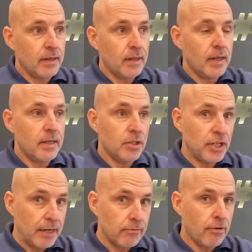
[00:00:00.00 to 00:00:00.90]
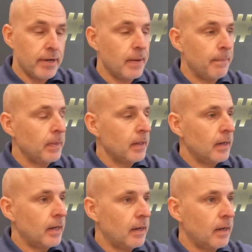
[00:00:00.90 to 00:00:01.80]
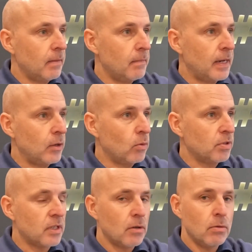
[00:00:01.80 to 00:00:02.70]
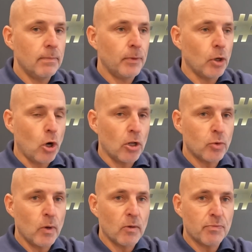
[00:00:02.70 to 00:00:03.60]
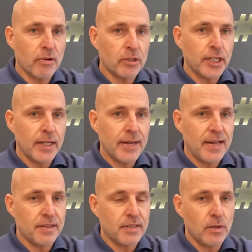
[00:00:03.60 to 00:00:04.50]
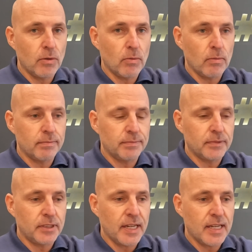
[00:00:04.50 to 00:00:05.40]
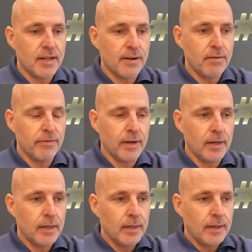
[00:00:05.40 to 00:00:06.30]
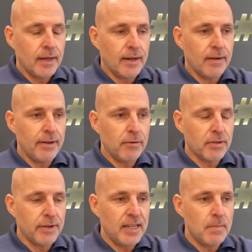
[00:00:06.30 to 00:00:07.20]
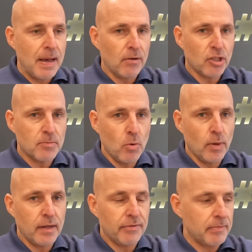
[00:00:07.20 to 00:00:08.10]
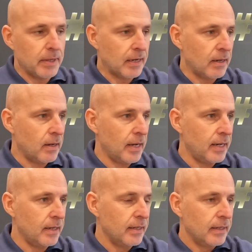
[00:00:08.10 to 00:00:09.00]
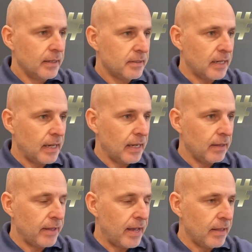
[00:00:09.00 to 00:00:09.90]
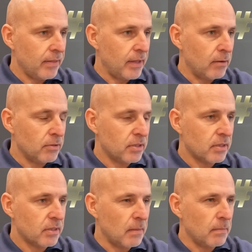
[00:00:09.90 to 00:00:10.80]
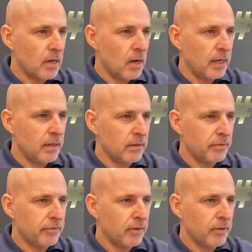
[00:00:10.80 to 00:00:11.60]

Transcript: in January. And also the Cotswolds project, that's still ticking over. There was an email this morning from the client saying that there was some kind of